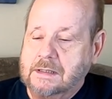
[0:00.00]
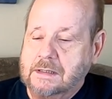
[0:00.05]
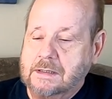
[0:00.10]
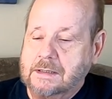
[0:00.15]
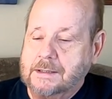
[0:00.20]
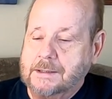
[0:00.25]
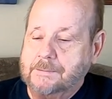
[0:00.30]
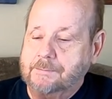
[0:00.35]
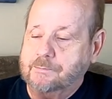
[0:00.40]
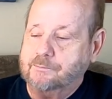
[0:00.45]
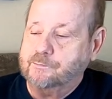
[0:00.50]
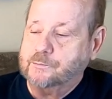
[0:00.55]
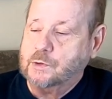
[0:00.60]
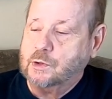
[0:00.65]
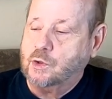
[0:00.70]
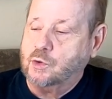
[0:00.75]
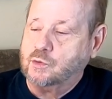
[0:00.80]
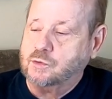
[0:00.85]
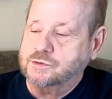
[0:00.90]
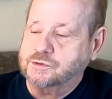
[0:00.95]
Um,
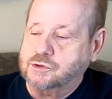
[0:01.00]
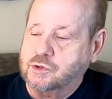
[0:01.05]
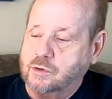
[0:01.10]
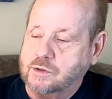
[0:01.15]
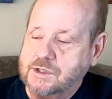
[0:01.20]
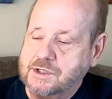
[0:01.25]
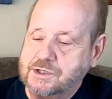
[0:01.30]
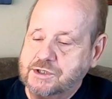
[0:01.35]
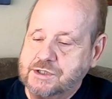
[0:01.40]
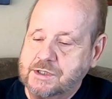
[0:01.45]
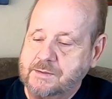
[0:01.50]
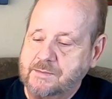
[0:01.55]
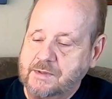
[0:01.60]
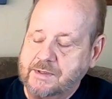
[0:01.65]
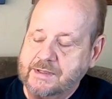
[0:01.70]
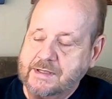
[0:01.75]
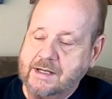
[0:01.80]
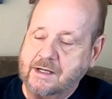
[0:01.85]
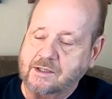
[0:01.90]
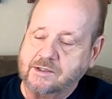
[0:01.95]
local storage,
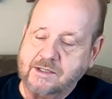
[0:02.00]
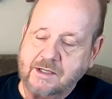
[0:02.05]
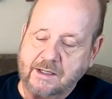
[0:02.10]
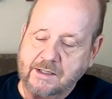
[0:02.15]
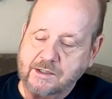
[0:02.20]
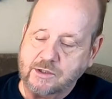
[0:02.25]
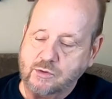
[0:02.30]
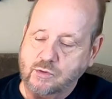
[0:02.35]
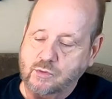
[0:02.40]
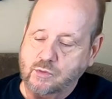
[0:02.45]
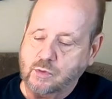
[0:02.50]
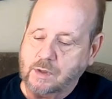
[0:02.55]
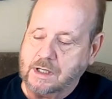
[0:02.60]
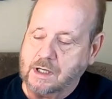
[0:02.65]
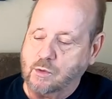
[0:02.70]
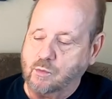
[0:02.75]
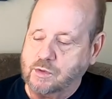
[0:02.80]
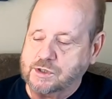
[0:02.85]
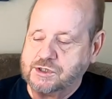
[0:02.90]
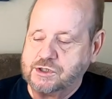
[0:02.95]
that'll tell you
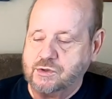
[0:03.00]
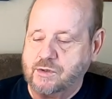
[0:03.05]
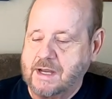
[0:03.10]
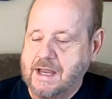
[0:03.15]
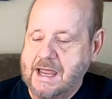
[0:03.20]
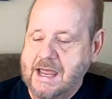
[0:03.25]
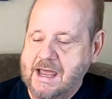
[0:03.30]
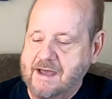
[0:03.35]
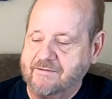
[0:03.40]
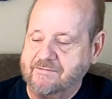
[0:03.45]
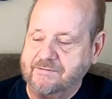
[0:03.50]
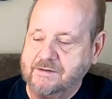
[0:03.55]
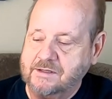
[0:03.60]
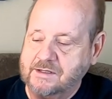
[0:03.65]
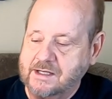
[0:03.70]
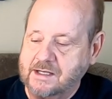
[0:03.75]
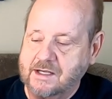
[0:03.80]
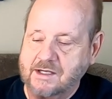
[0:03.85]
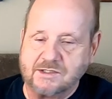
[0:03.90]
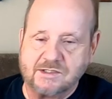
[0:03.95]
uh, what you have
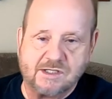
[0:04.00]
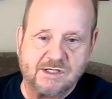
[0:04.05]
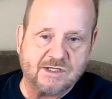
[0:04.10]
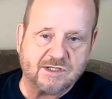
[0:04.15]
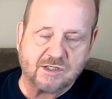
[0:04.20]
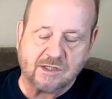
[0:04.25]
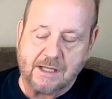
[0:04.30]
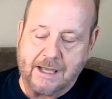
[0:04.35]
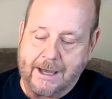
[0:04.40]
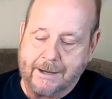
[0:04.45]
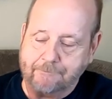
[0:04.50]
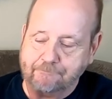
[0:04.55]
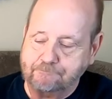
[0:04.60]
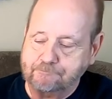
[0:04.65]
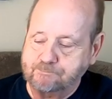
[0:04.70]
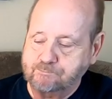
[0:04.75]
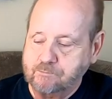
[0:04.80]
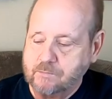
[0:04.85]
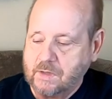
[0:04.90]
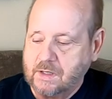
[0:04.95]
in the SD slot.
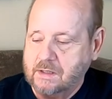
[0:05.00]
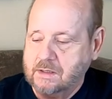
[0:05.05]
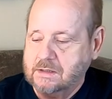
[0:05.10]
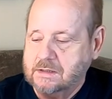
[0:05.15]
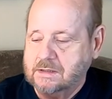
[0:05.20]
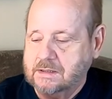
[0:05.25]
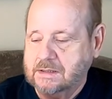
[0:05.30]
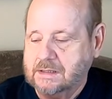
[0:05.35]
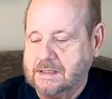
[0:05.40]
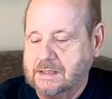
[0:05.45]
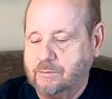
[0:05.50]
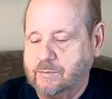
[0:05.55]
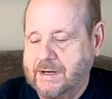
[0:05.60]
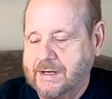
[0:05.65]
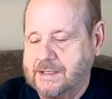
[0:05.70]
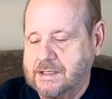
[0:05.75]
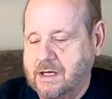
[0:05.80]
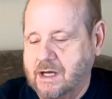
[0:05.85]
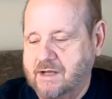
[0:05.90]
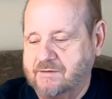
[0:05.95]

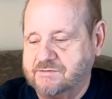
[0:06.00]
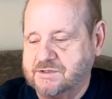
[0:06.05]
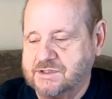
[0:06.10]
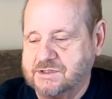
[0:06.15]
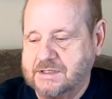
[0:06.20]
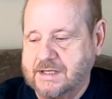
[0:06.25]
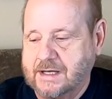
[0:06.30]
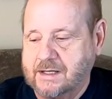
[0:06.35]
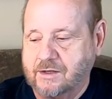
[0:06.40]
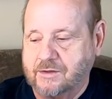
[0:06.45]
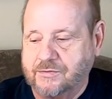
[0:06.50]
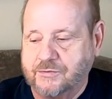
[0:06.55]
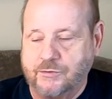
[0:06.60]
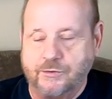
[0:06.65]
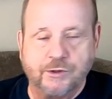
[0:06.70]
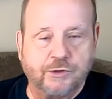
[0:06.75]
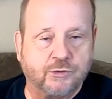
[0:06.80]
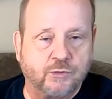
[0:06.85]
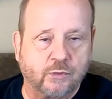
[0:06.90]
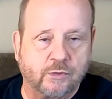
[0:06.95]
right now, I've just got a
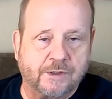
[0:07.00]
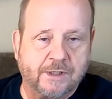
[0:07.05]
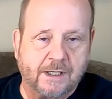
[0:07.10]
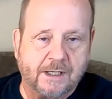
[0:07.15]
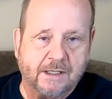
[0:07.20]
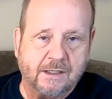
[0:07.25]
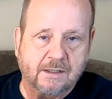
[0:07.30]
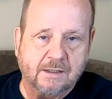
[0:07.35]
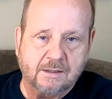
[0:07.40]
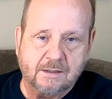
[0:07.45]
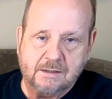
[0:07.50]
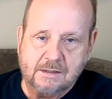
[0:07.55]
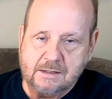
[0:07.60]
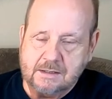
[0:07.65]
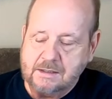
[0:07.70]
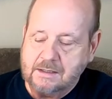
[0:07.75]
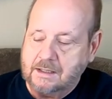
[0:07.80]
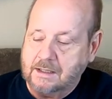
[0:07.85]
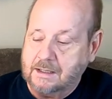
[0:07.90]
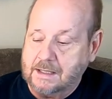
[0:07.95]
32 gig.
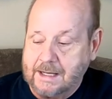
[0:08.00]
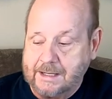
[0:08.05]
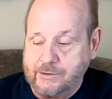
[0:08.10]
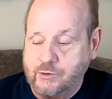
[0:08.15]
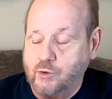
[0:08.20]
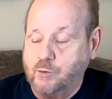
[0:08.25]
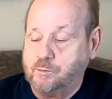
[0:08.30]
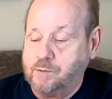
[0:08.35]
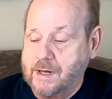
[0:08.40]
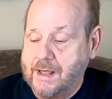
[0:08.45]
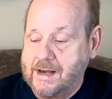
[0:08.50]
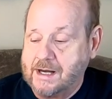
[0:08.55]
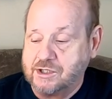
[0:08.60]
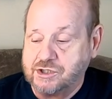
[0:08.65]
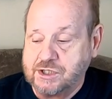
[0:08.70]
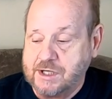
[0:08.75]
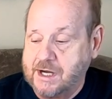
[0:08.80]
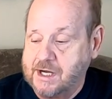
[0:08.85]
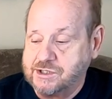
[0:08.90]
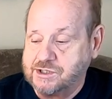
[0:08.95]
Uh, I do plan
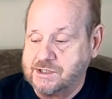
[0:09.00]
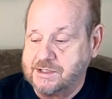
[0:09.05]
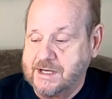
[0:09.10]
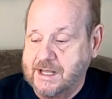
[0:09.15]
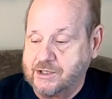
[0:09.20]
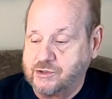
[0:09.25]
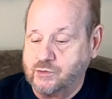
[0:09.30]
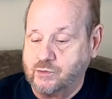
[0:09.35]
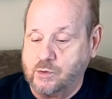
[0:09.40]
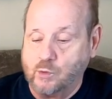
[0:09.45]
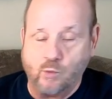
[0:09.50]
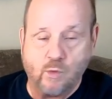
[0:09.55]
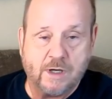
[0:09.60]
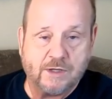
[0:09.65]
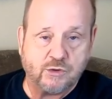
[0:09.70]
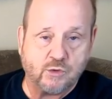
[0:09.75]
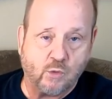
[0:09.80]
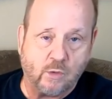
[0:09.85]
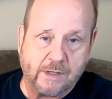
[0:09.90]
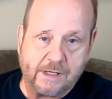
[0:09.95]
on changing that to a
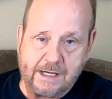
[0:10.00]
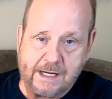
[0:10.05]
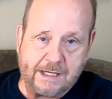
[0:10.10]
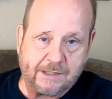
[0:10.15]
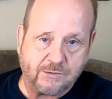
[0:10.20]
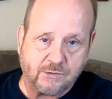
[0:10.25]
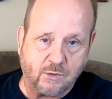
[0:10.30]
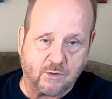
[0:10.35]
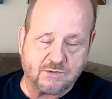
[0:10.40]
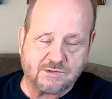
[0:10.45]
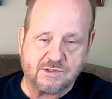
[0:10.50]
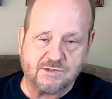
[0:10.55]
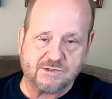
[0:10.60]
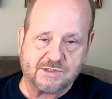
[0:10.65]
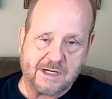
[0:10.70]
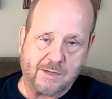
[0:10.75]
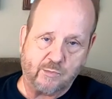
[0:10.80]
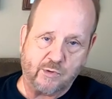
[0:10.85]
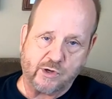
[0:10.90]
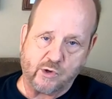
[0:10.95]
128 though
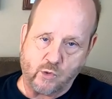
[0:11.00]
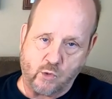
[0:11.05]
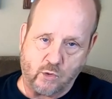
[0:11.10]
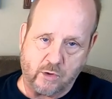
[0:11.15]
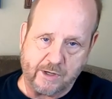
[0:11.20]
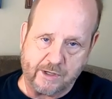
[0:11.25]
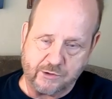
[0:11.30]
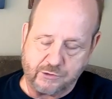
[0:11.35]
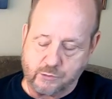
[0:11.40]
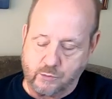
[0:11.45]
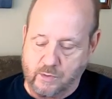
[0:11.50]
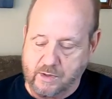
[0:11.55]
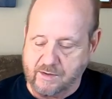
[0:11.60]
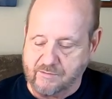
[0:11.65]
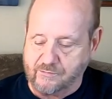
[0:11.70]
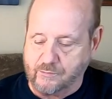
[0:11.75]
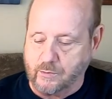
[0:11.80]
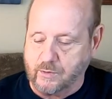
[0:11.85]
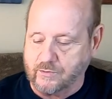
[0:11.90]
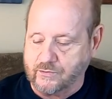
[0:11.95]
since I'm recording
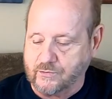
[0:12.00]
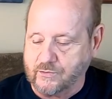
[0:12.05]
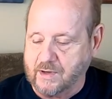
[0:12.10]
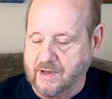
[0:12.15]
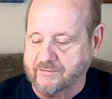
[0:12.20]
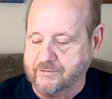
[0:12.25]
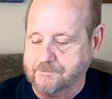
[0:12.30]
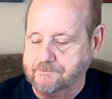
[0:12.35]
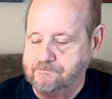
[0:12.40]
24-7.